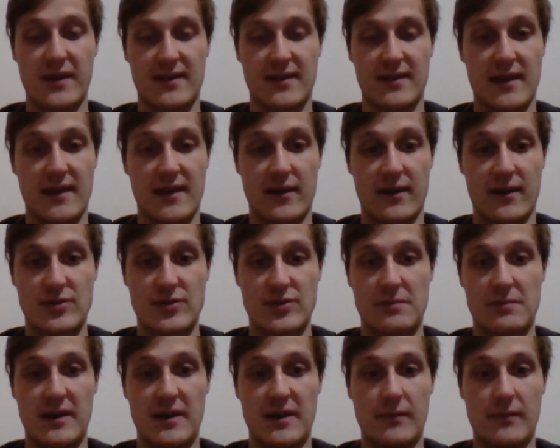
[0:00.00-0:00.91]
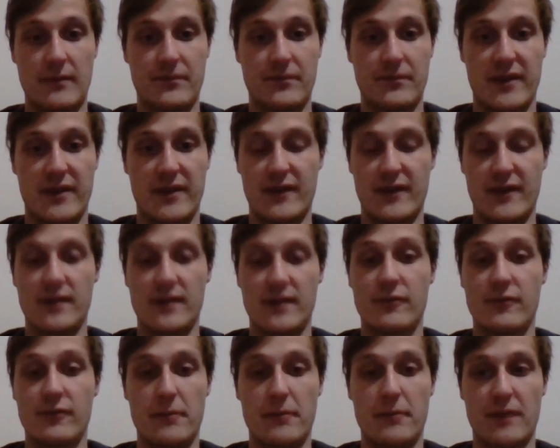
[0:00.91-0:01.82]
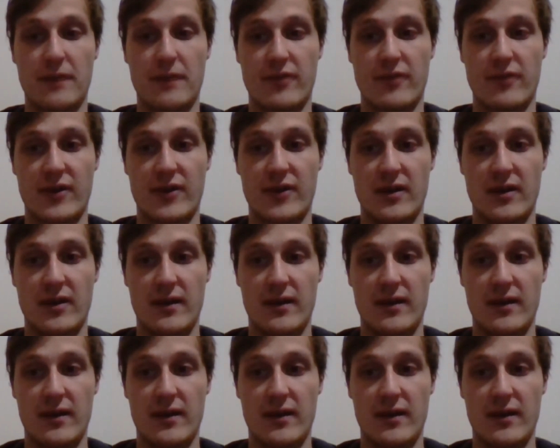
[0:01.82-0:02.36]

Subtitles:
like I've just been evicted from Big Brother.